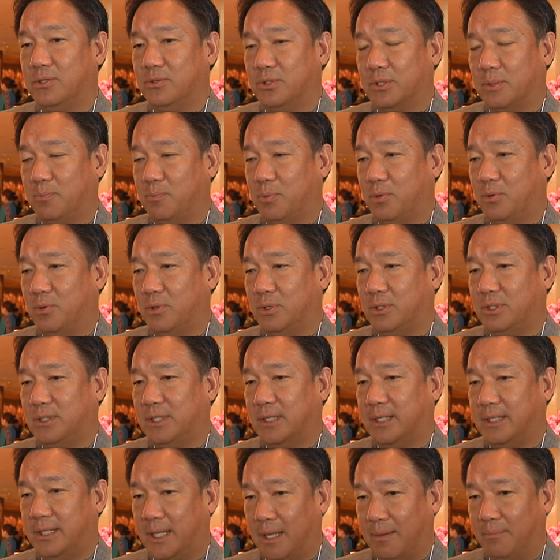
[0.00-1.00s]
to support
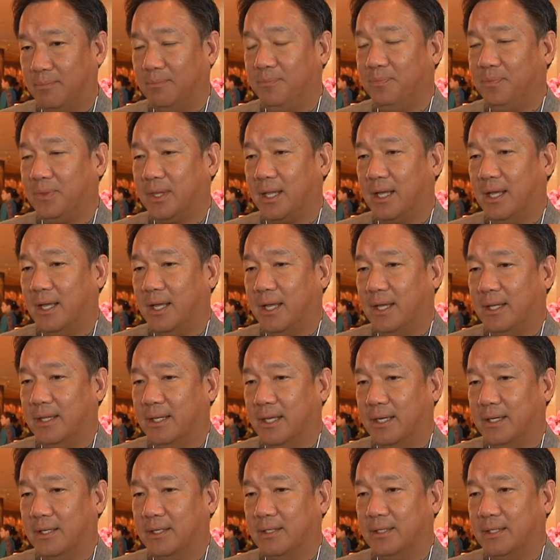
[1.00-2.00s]
them,
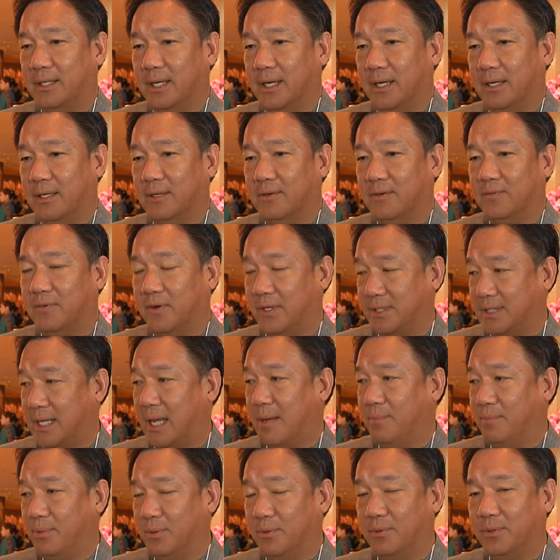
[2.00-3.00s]
then, for
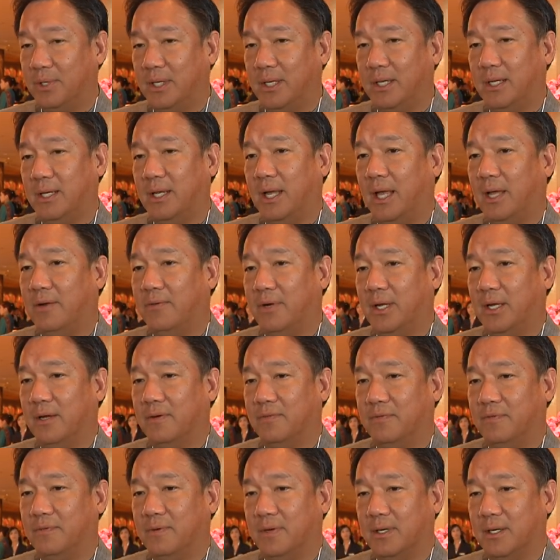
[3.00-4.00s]
example, the area
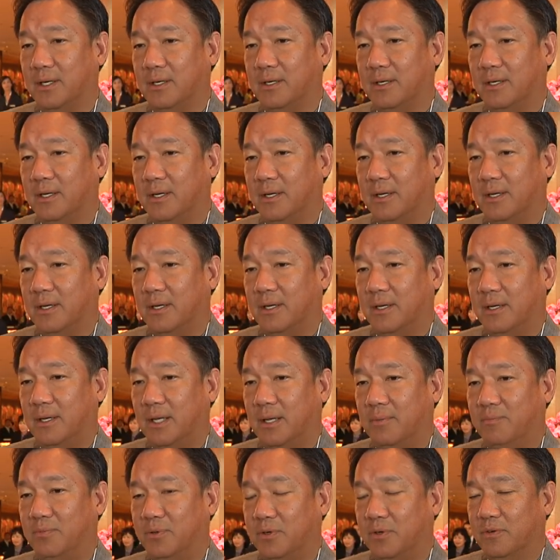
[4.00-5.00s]
of
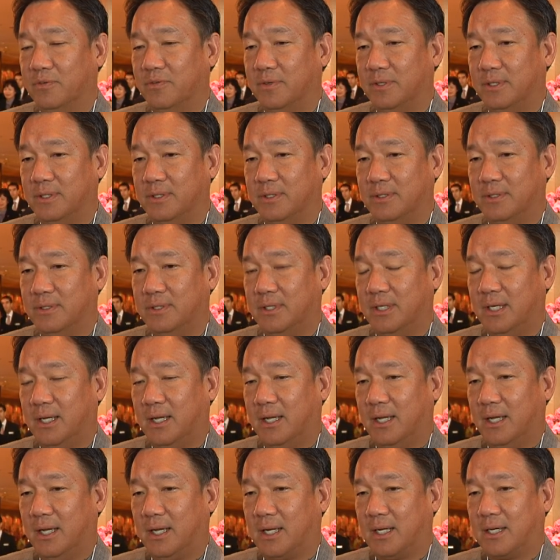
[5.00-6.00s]
improving
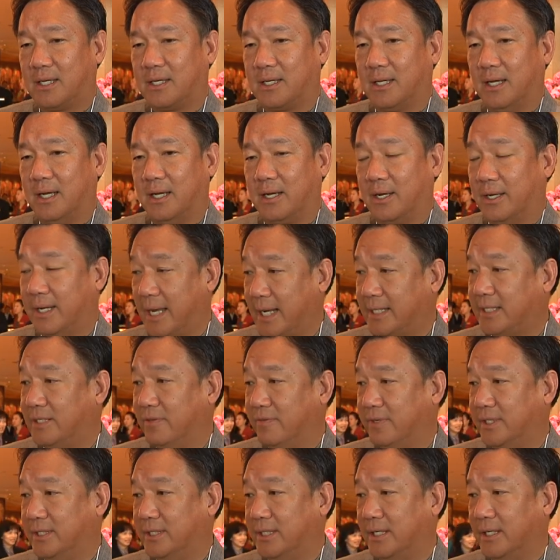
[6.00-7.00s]

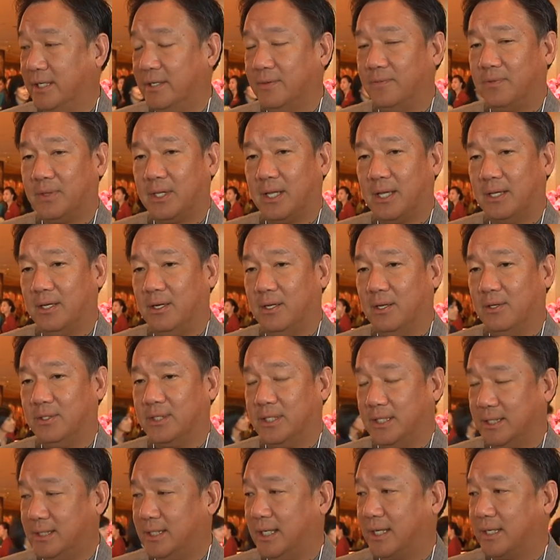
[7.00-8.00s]
connectivity,
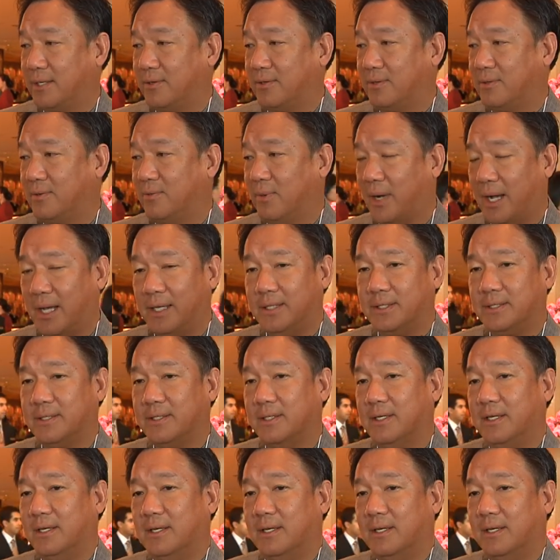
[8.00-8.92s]
logistic-wise,